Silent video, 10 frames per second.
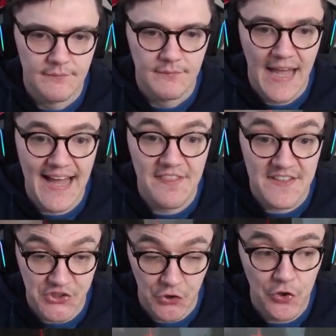And
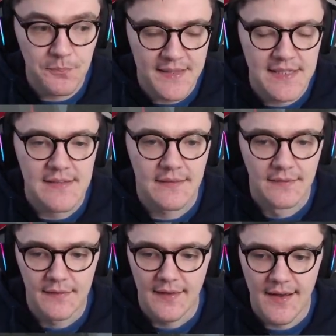this could be
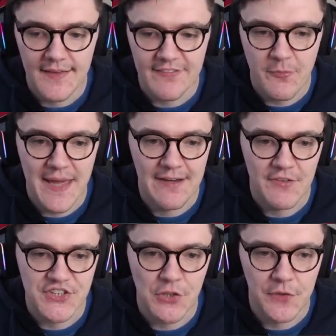another Pain
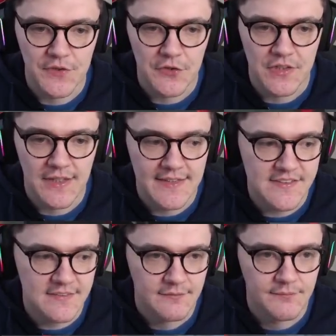Res token
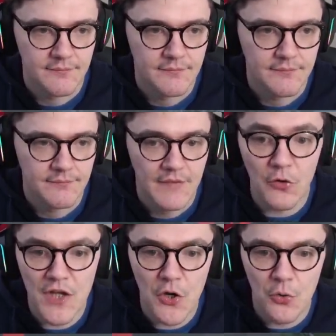utilized. Oh
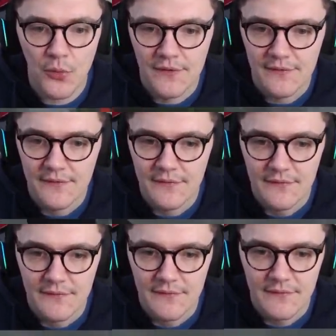no!
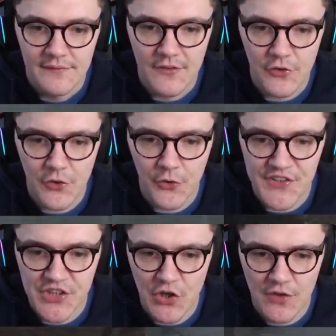The hook
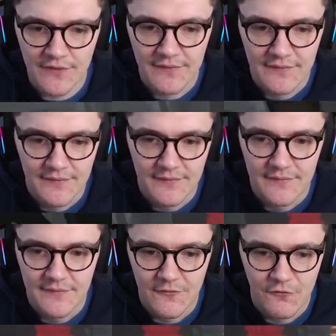is gone.
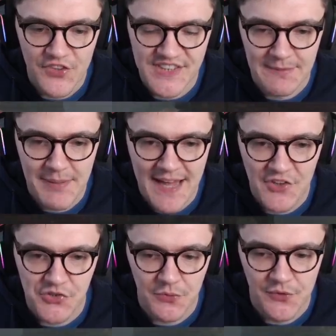Risking power
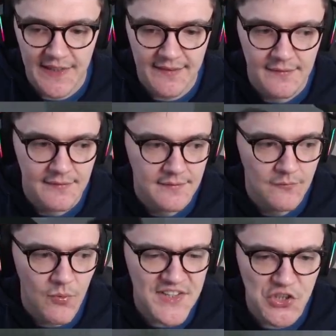struggle there.
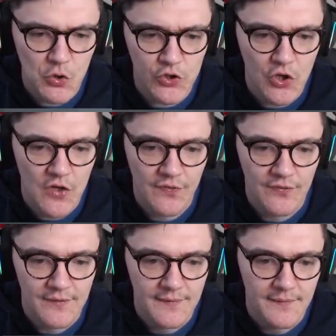Why is the hook gone?
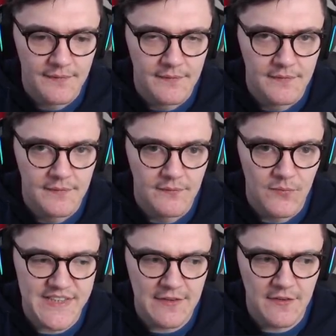
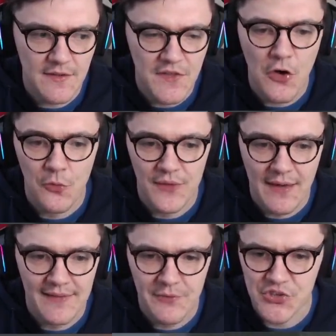Was that the... No,
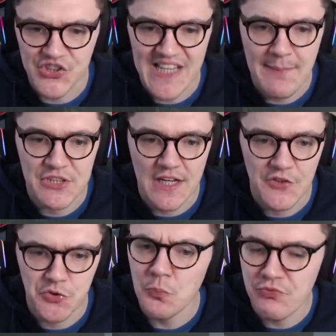that was just
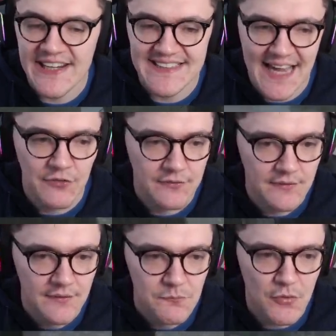sabotage. Or breakdown.
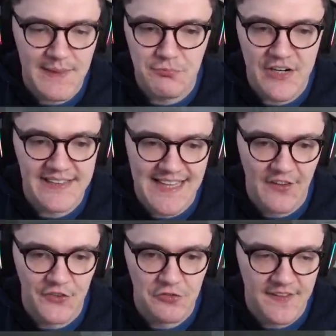Probably
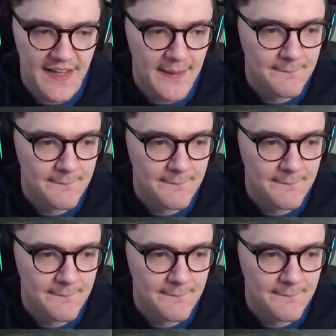breakdown over there.